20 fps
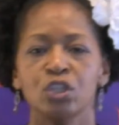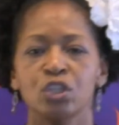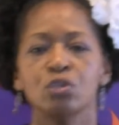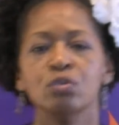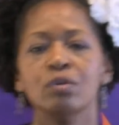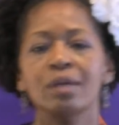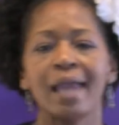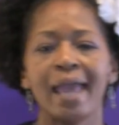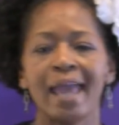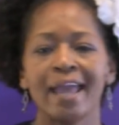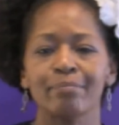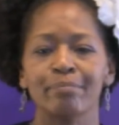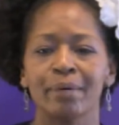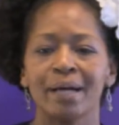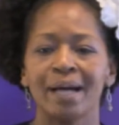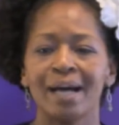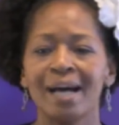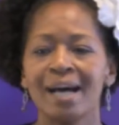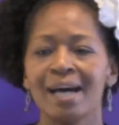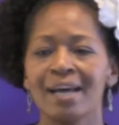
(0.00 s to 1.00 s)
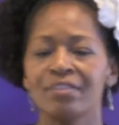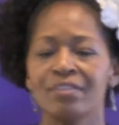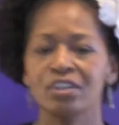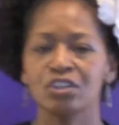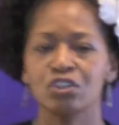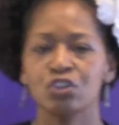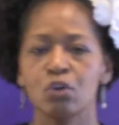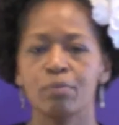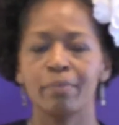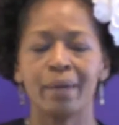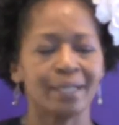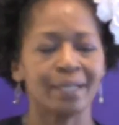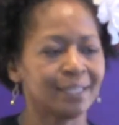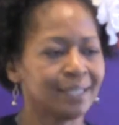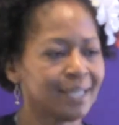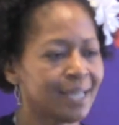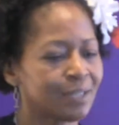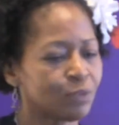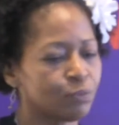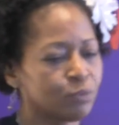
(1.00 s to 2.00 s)
When you lag behind, there's
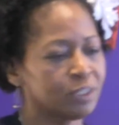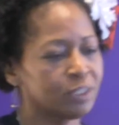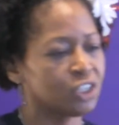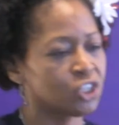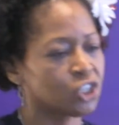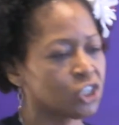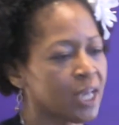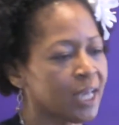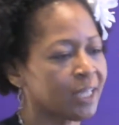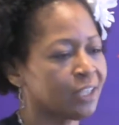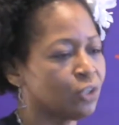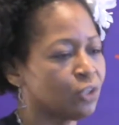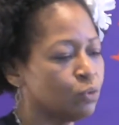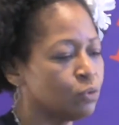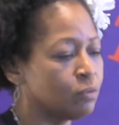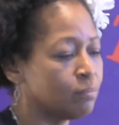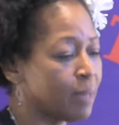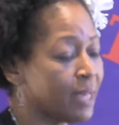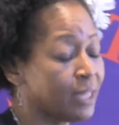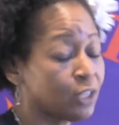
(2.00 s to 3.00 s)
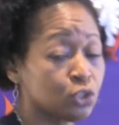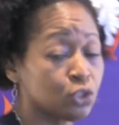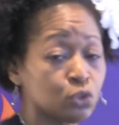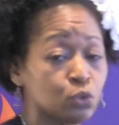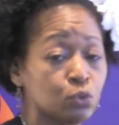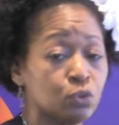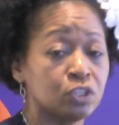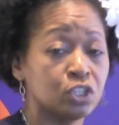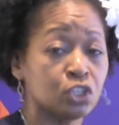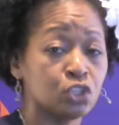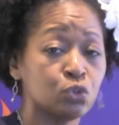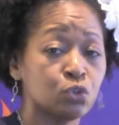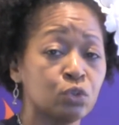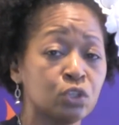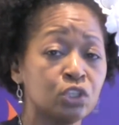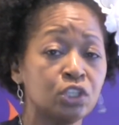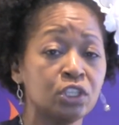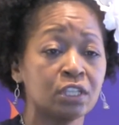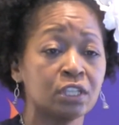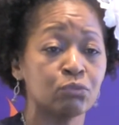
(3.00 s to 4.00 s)
nobody there to really check you to make sure that
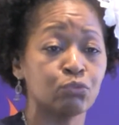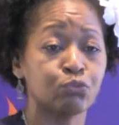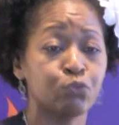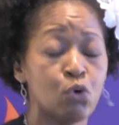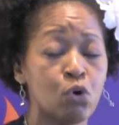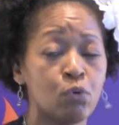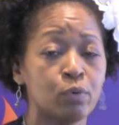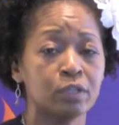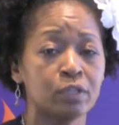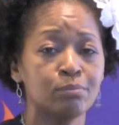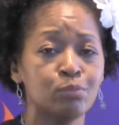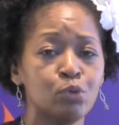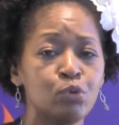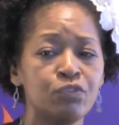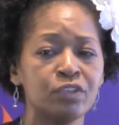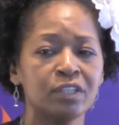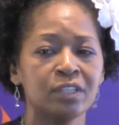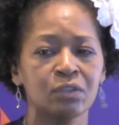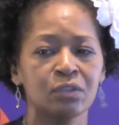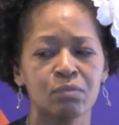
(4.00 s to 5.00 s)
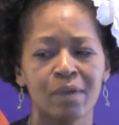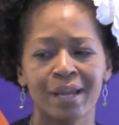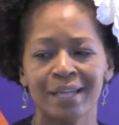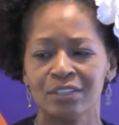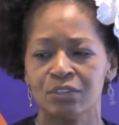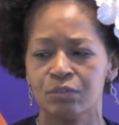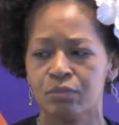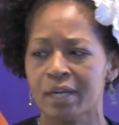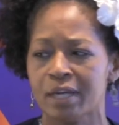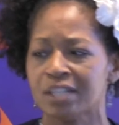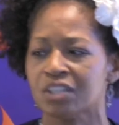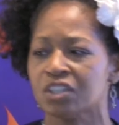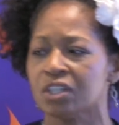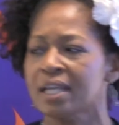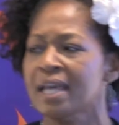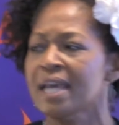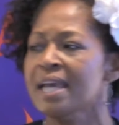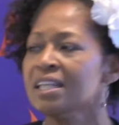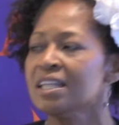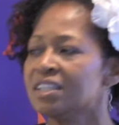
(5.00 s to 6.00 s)
you're looking forward and moving in the right
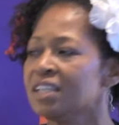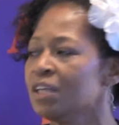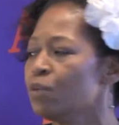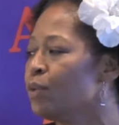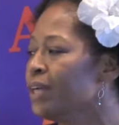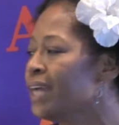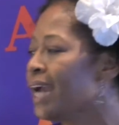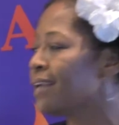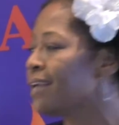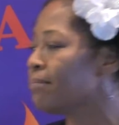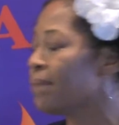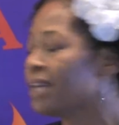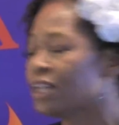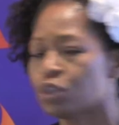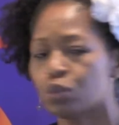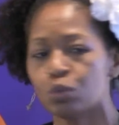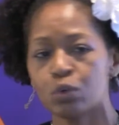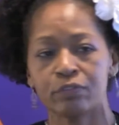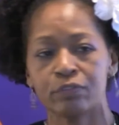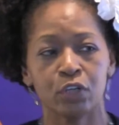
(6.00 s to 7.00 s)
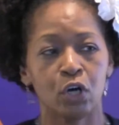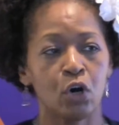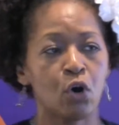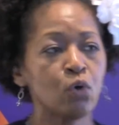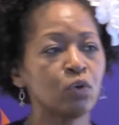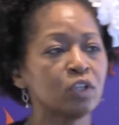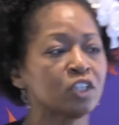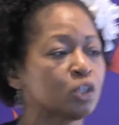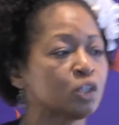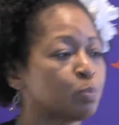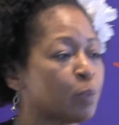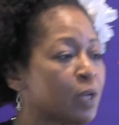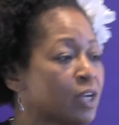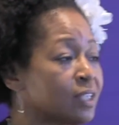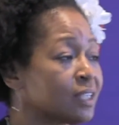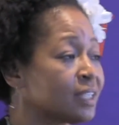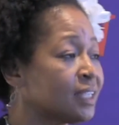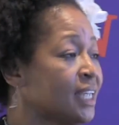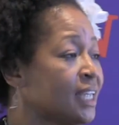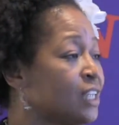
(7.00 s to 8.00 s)
direction. See, we got to make sure if the Holy
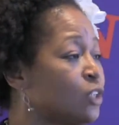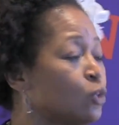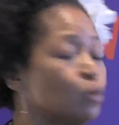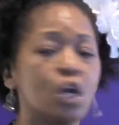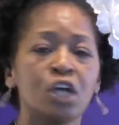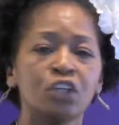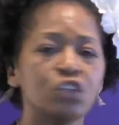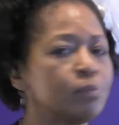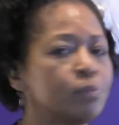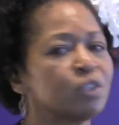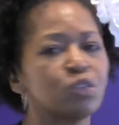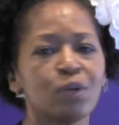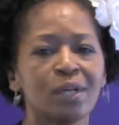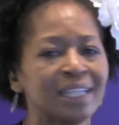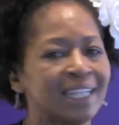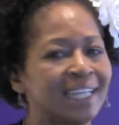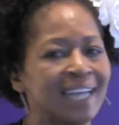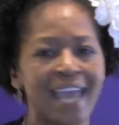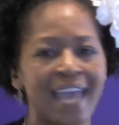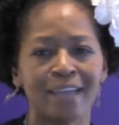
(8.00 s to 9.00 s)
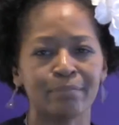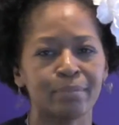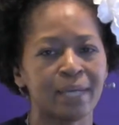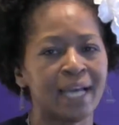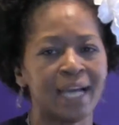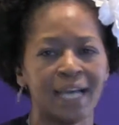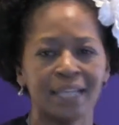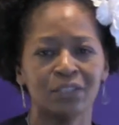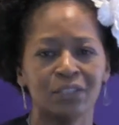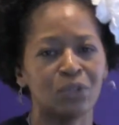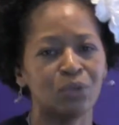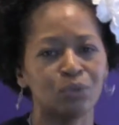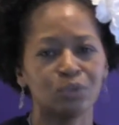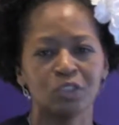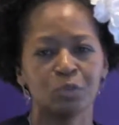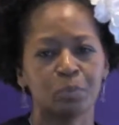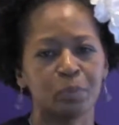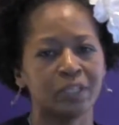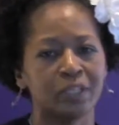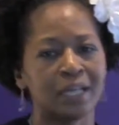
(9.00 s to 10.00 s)
Spirit is leading you, don't be trying to lag behind the
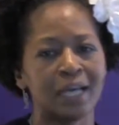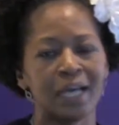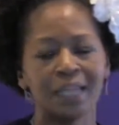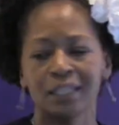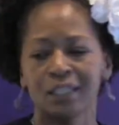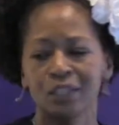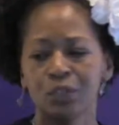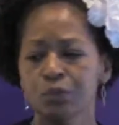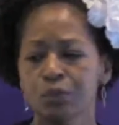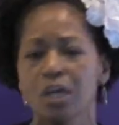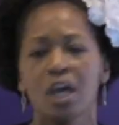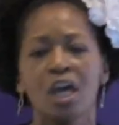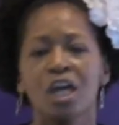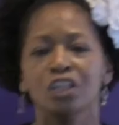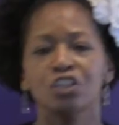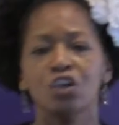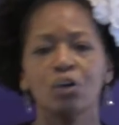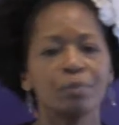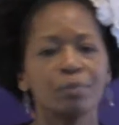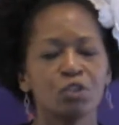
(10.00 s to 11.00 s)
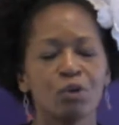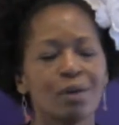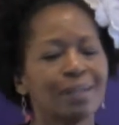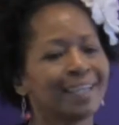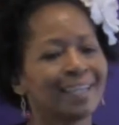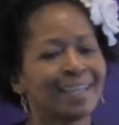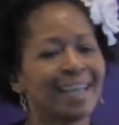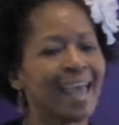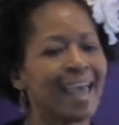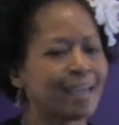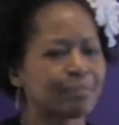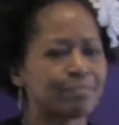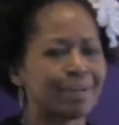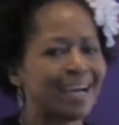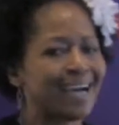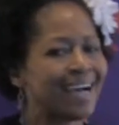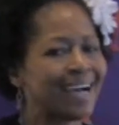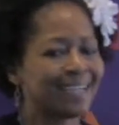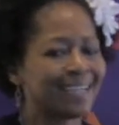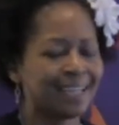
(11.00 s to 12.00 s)
Holy Spirit. Hallelujah. Don't be trying to lag
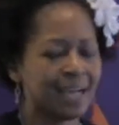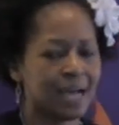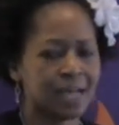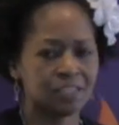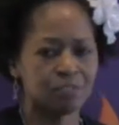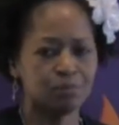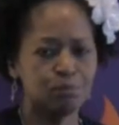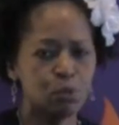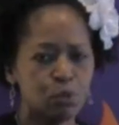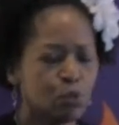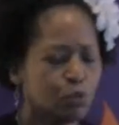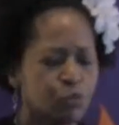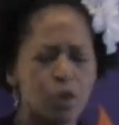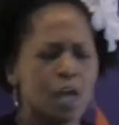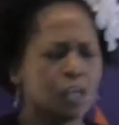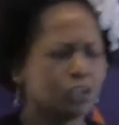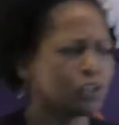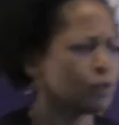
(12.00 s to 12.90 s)
behind God's move.